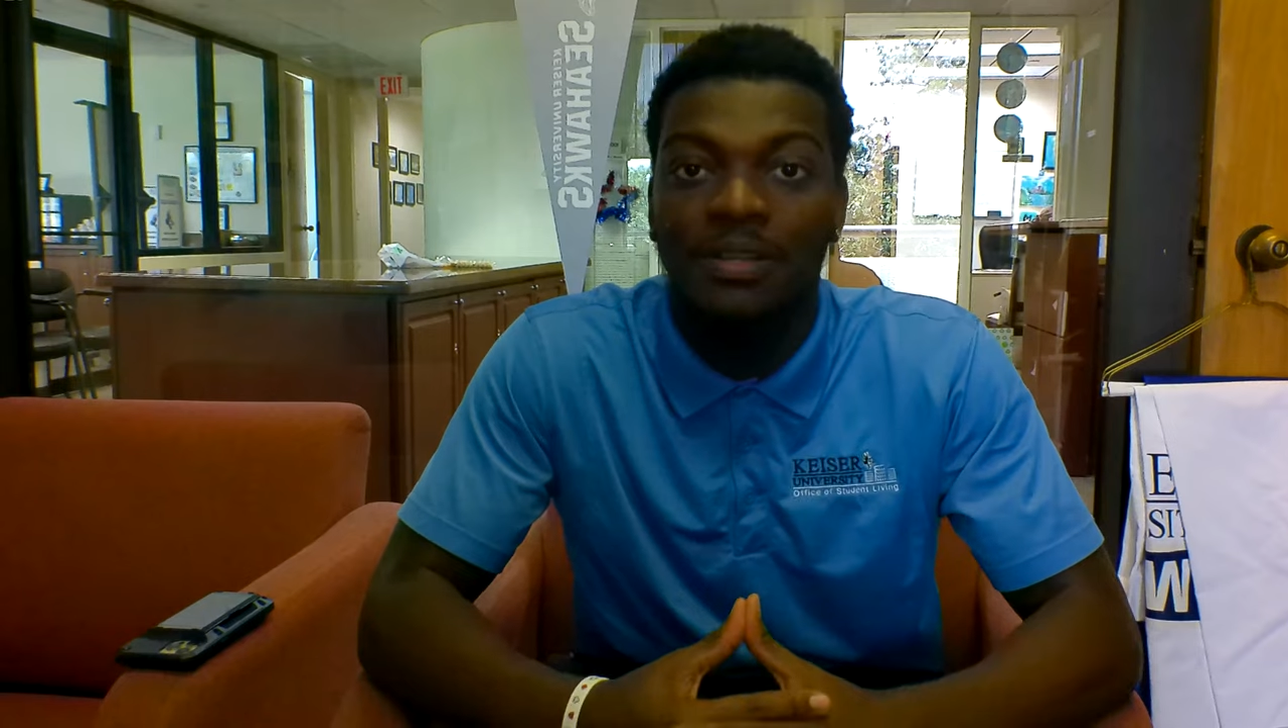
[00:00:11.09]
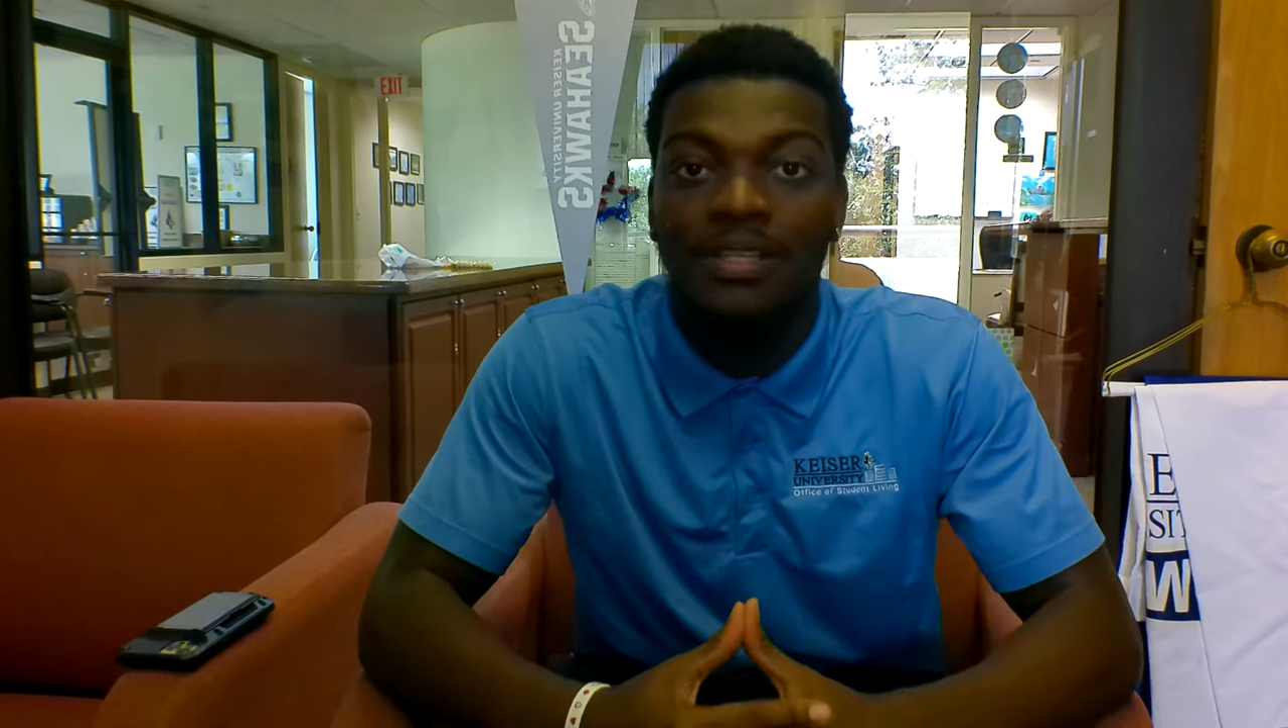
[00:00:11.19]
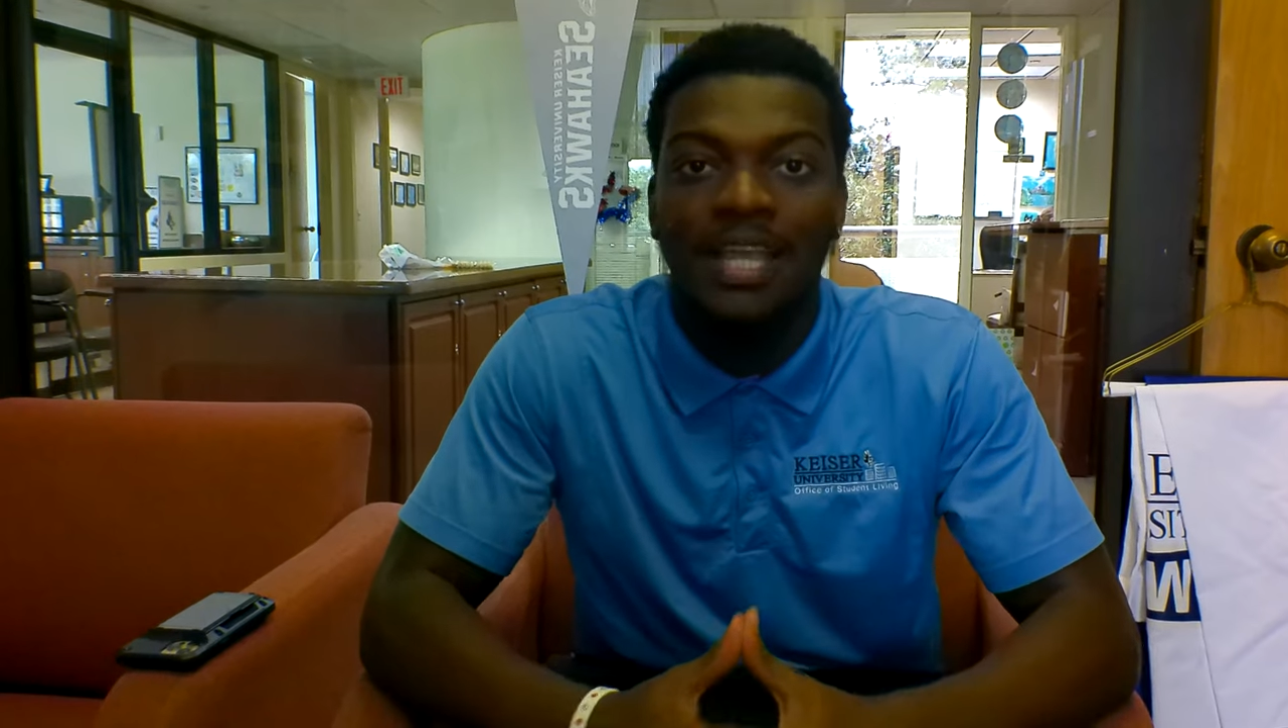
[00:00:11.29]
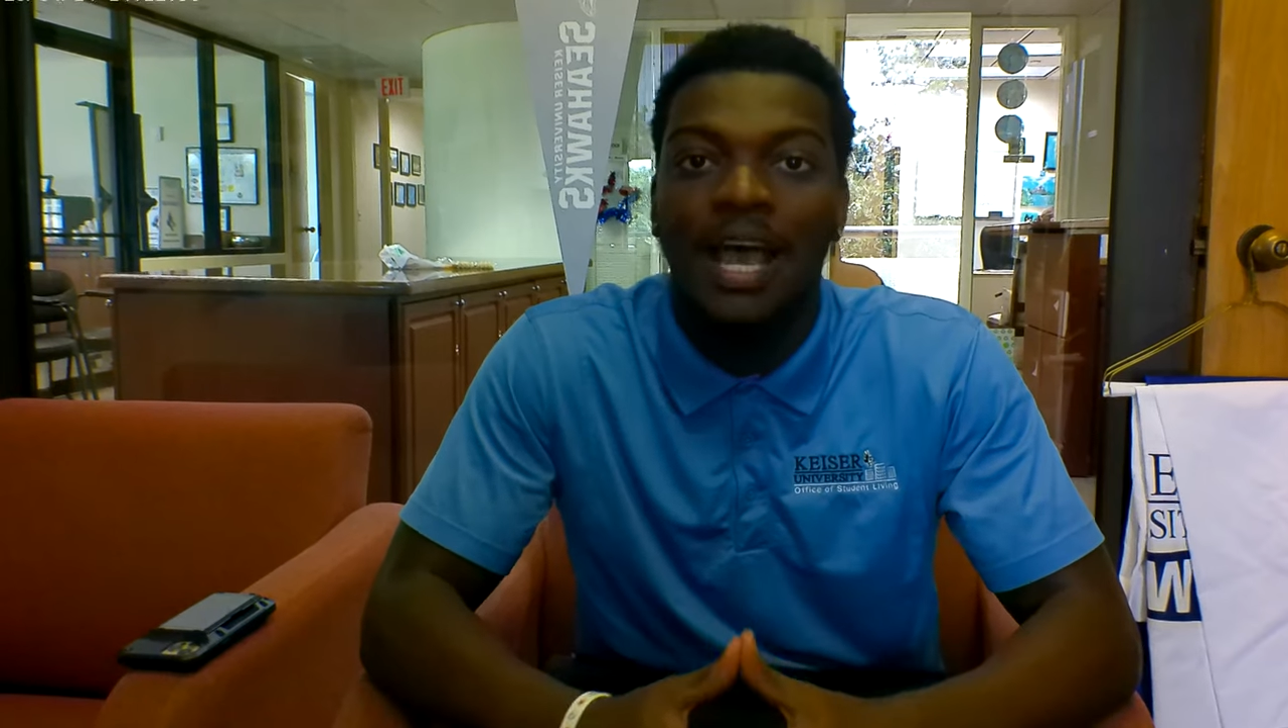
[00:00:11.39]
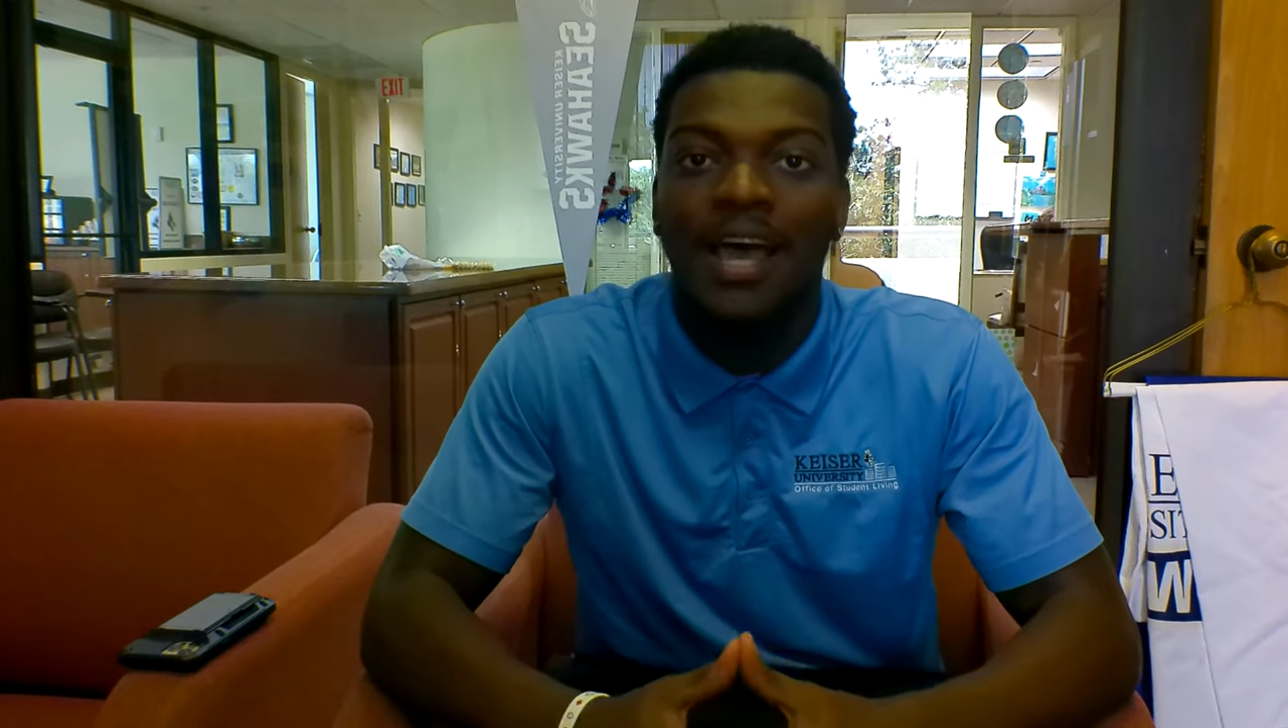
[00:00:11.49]

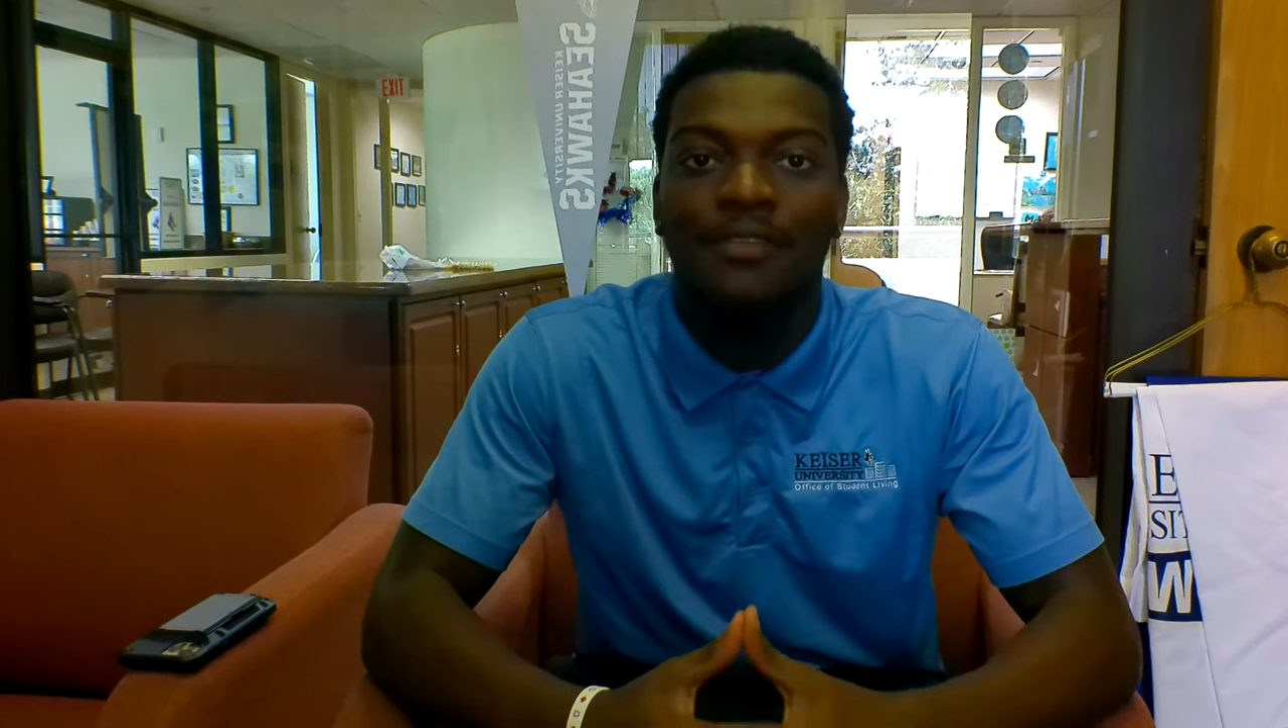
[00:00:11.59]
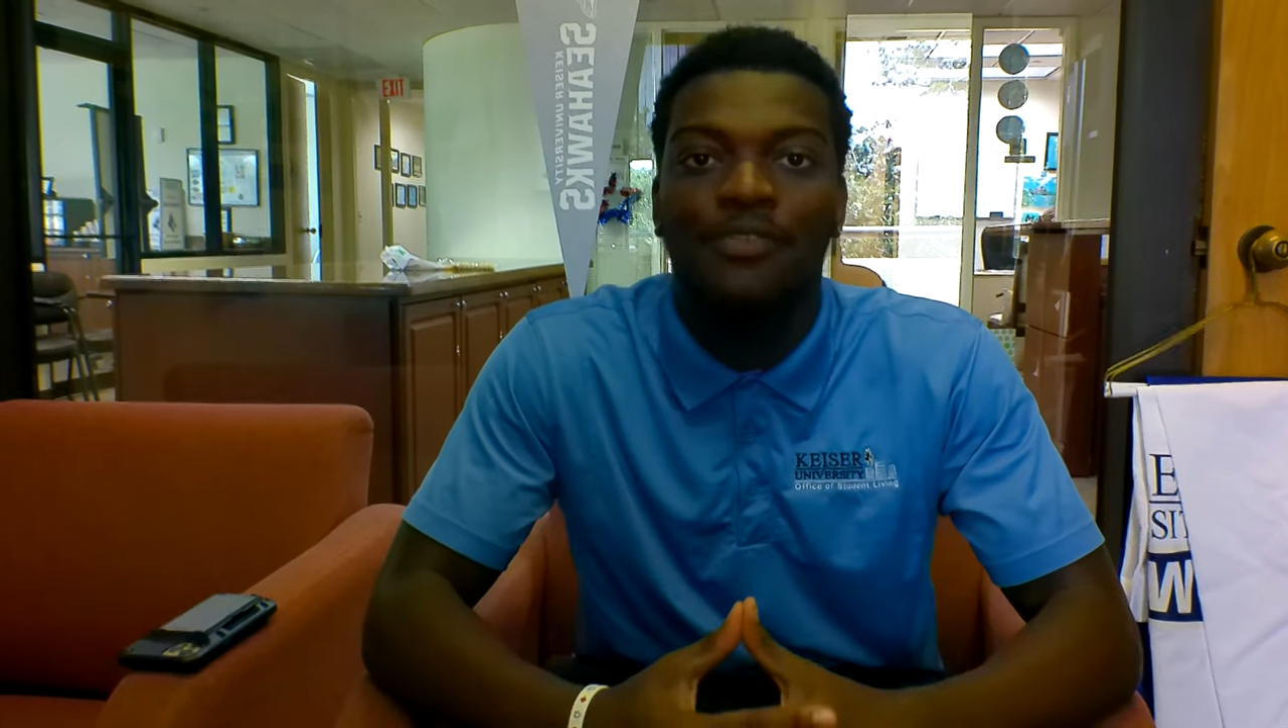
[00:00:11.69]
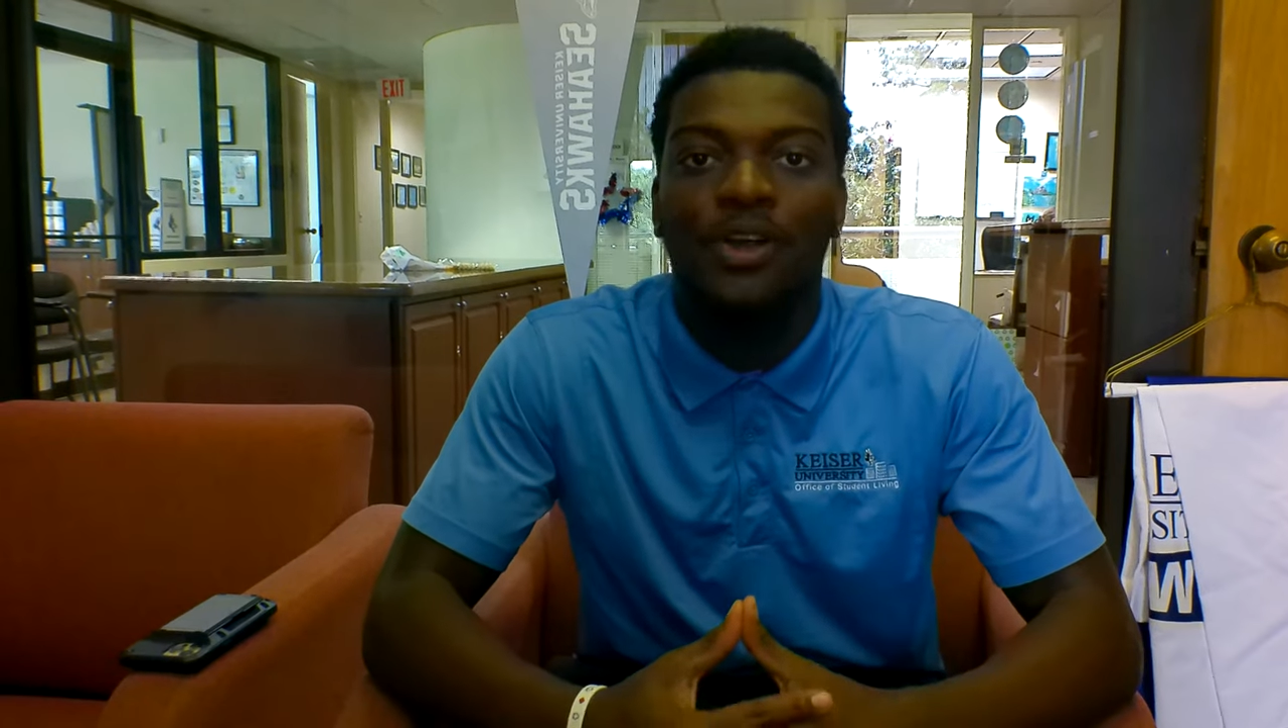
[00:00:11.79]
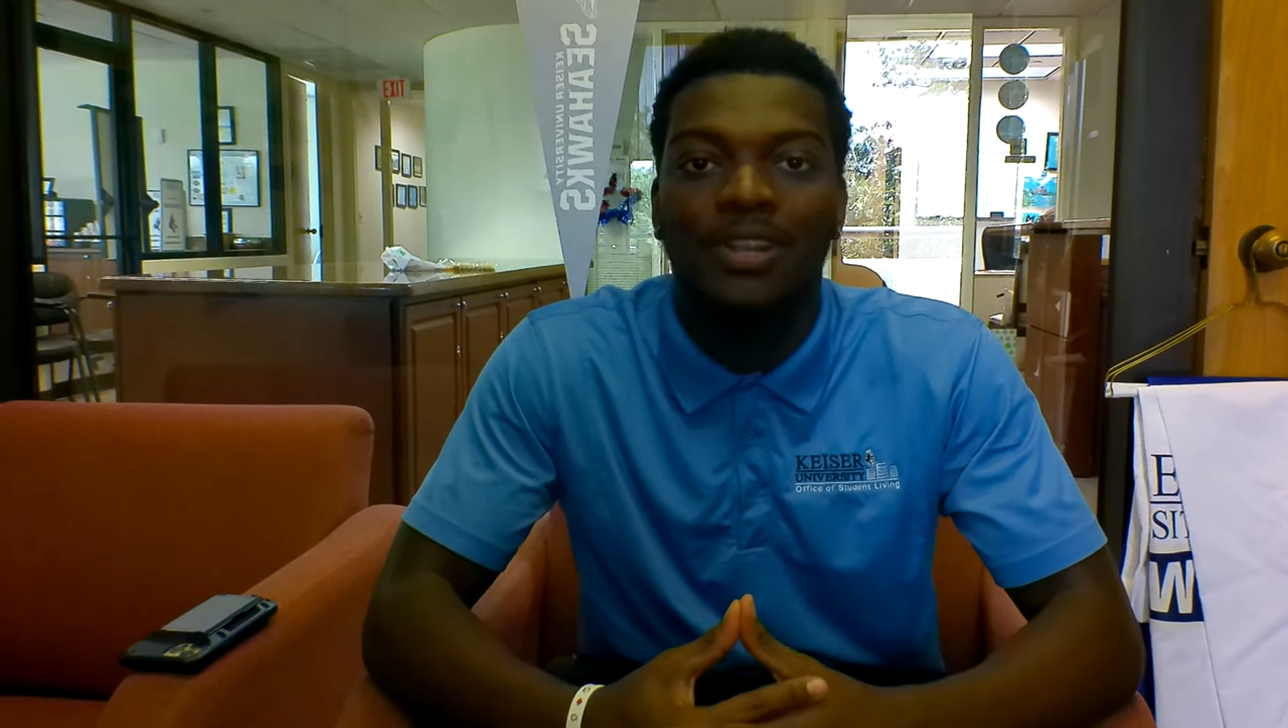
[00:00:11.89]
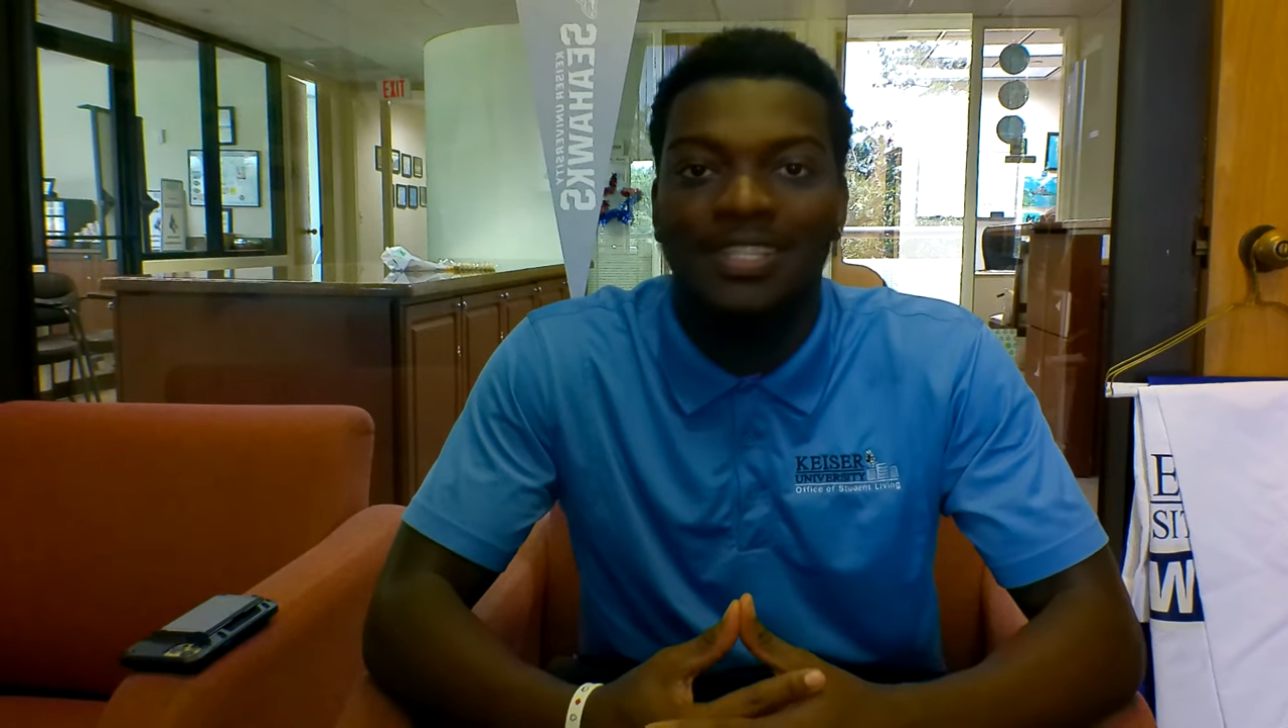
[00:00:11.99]
It's hot in Florida,